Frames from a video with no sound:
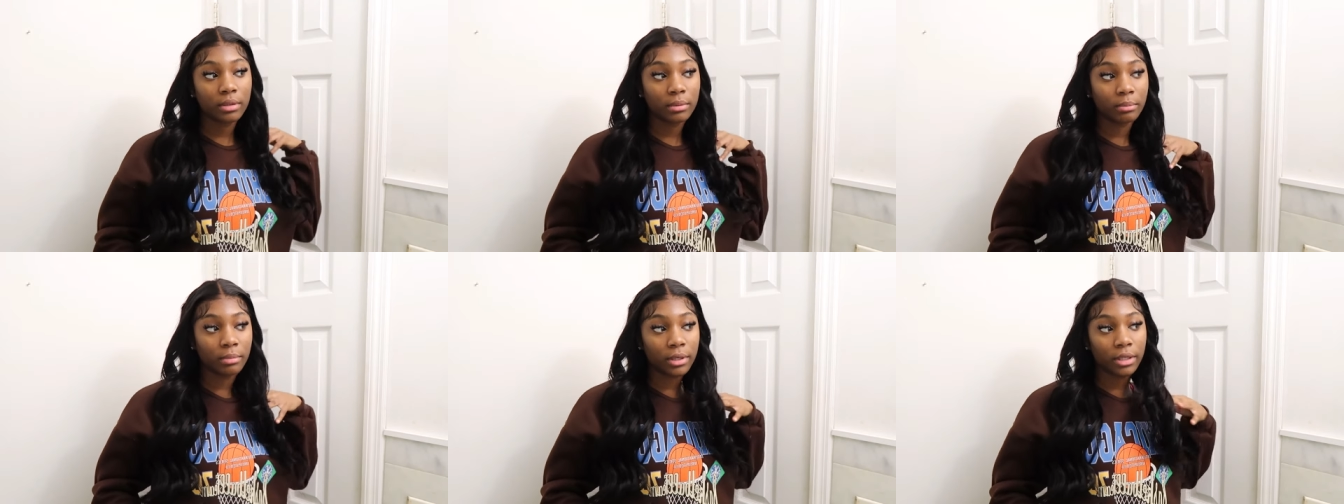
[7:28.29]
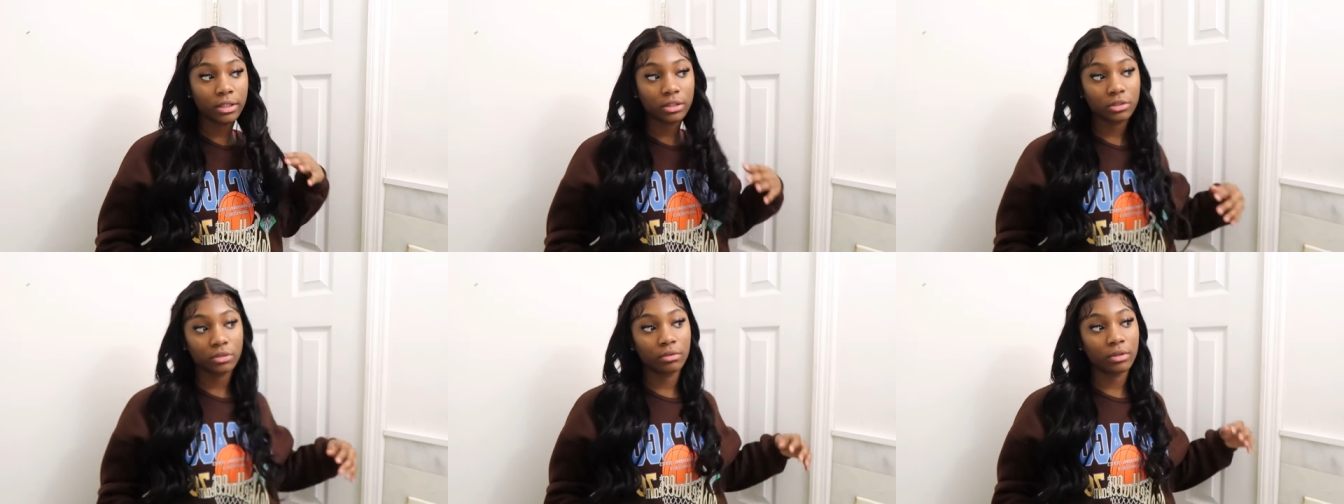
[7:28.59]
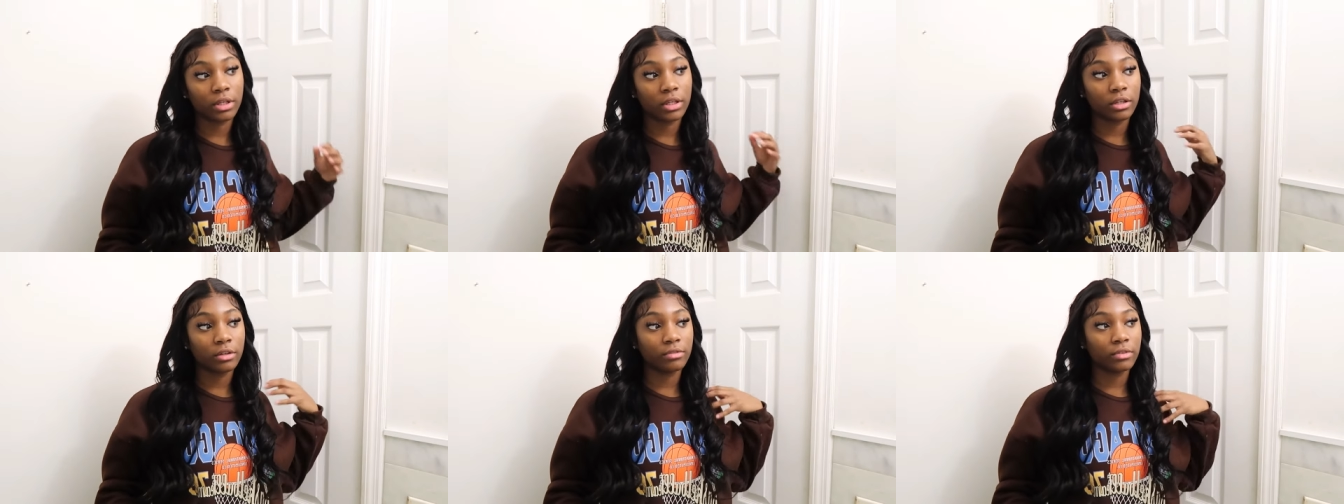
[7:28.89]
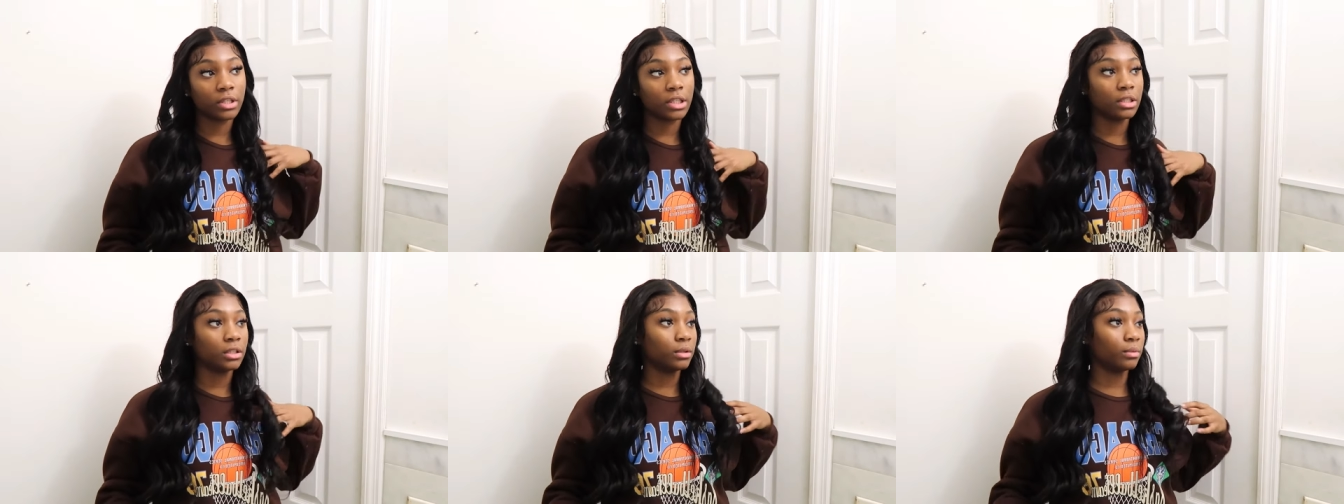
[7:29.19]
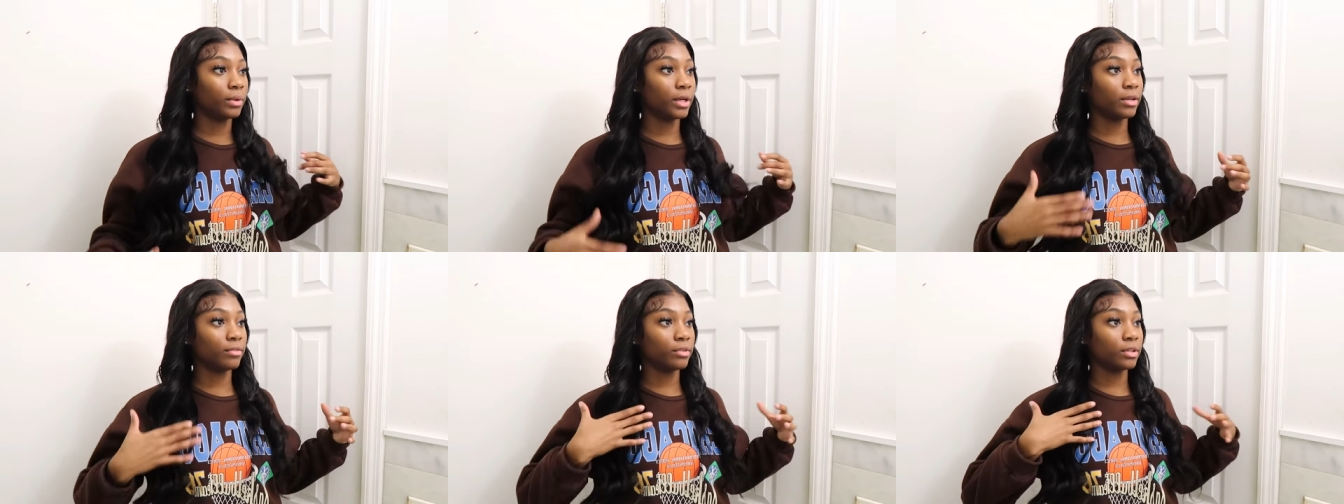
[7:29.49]
but it's gonna give a
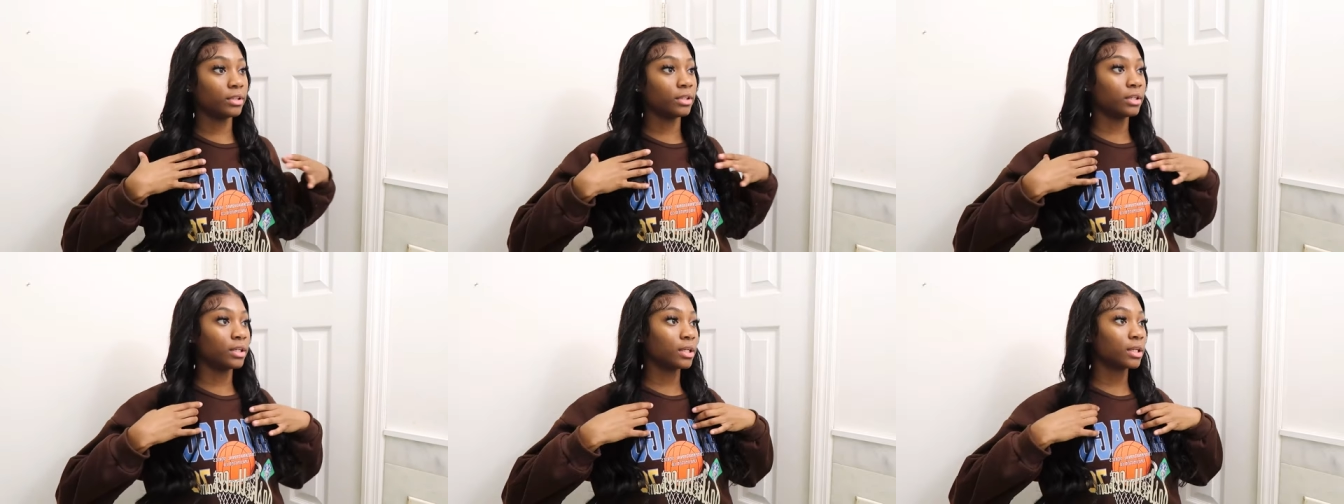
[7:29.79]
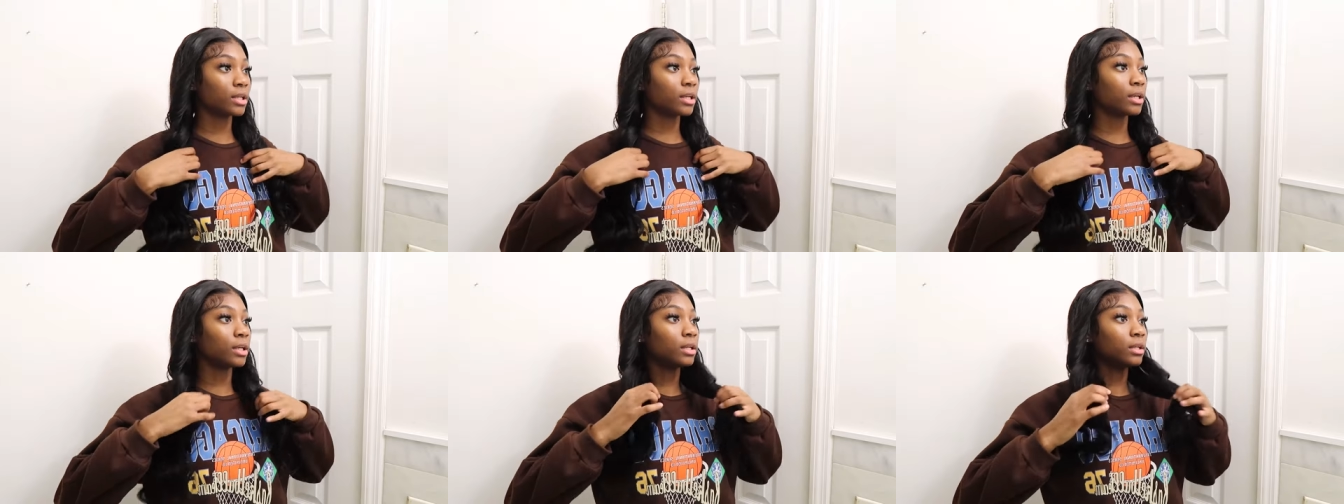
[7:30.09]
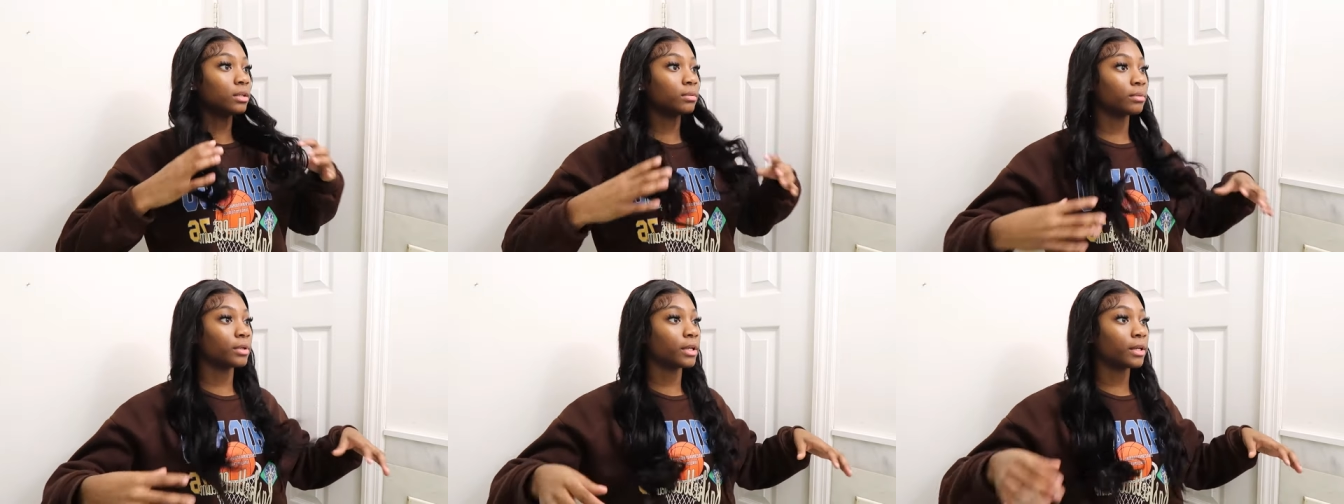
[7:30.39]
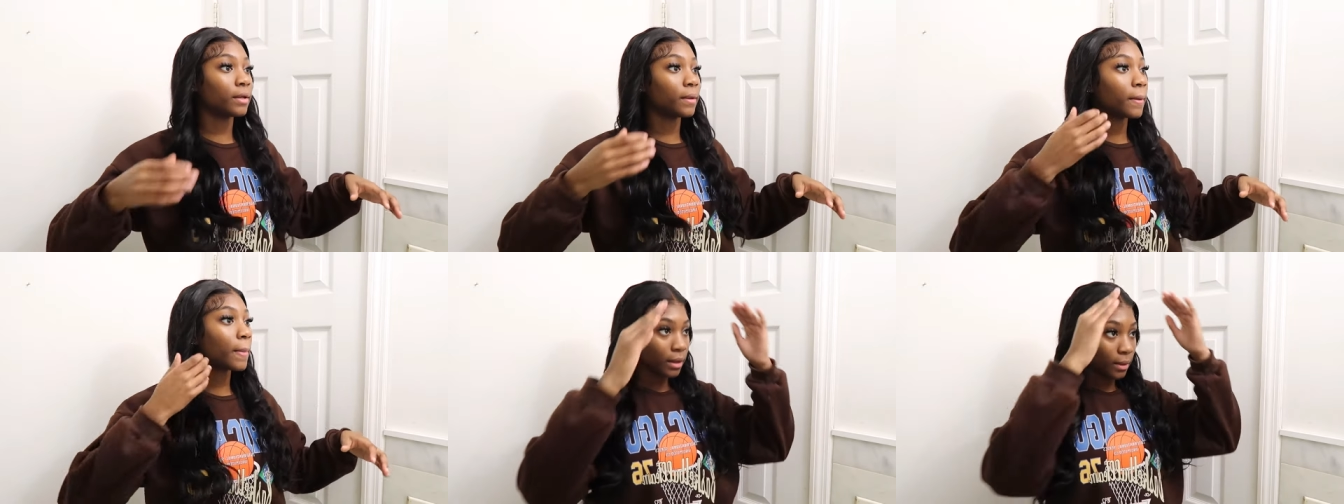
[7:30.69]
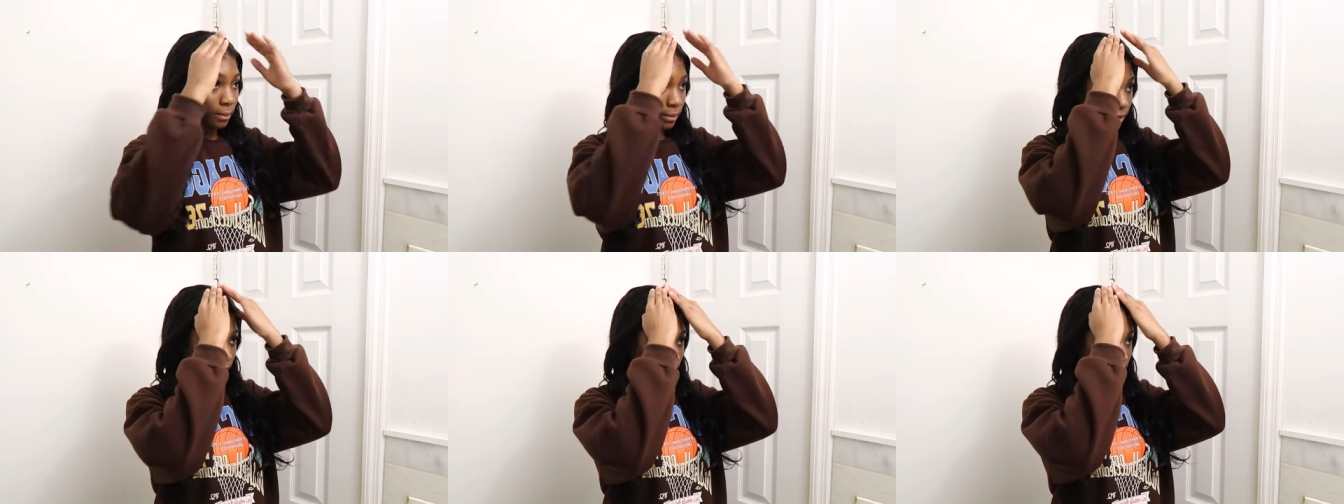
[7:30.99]
little wavy look anyway.
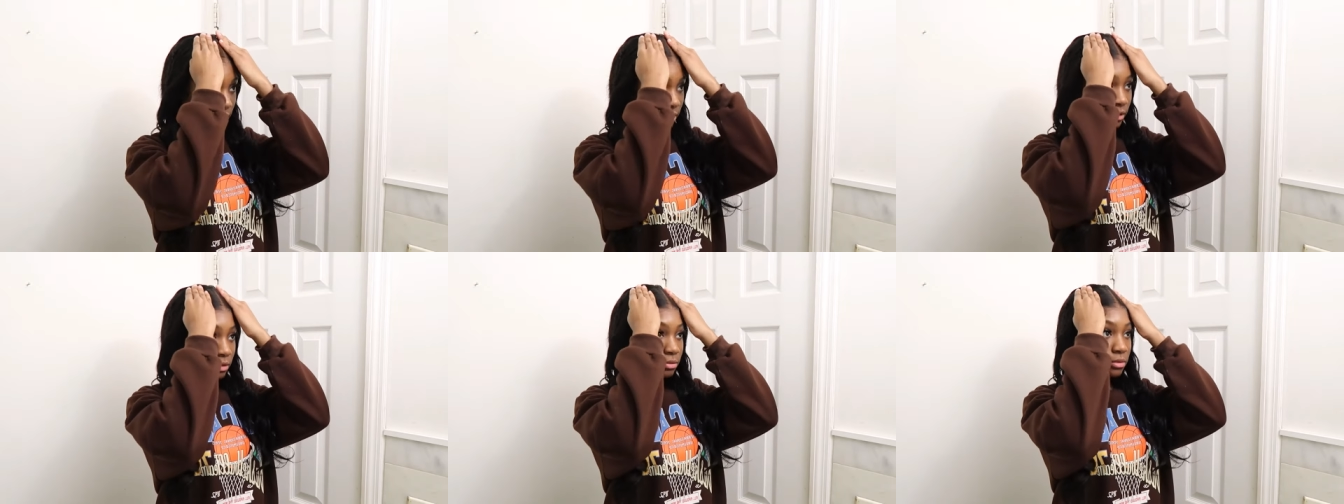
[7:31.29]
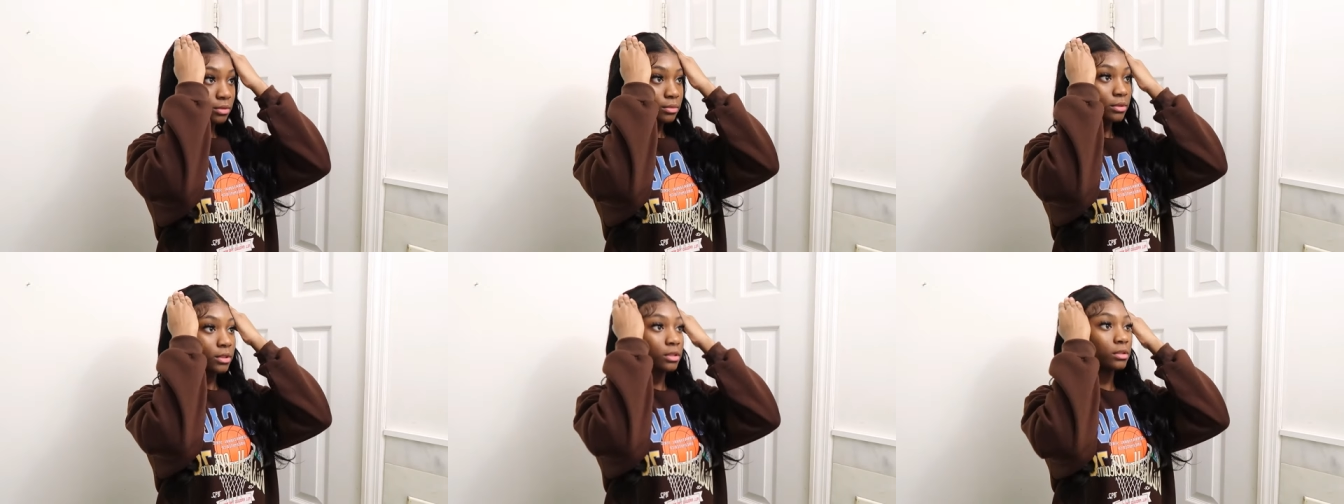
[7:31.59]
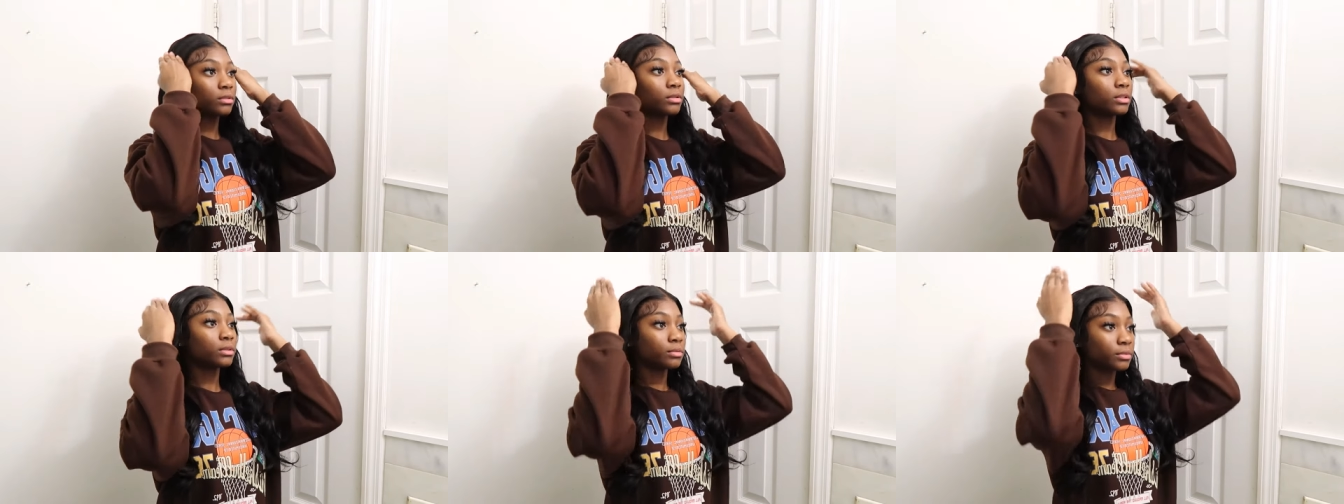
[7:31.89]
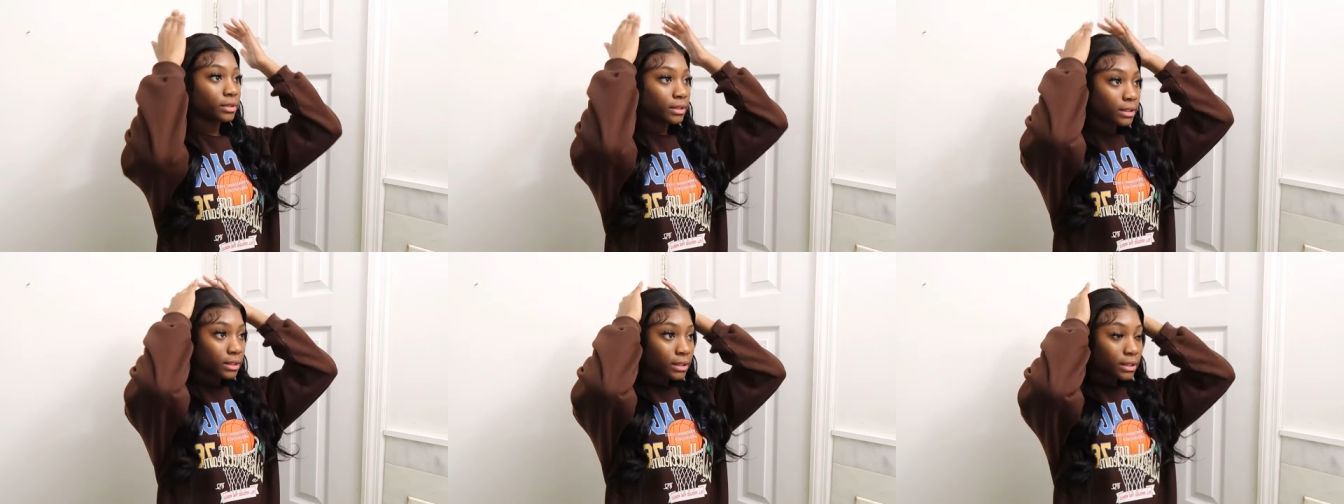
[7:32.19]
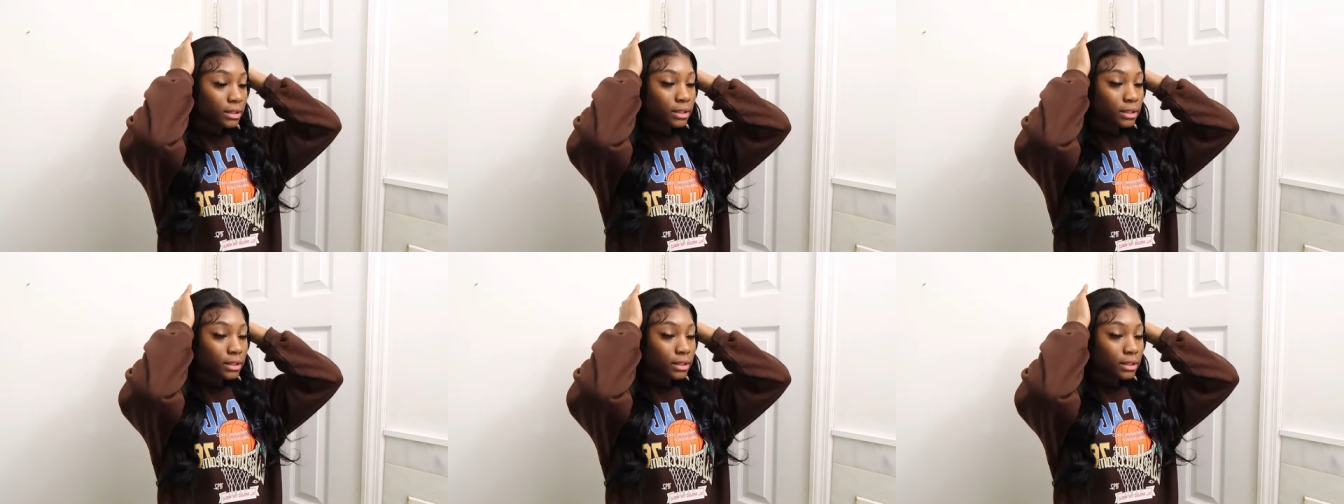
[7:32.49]
But this is what we're going with.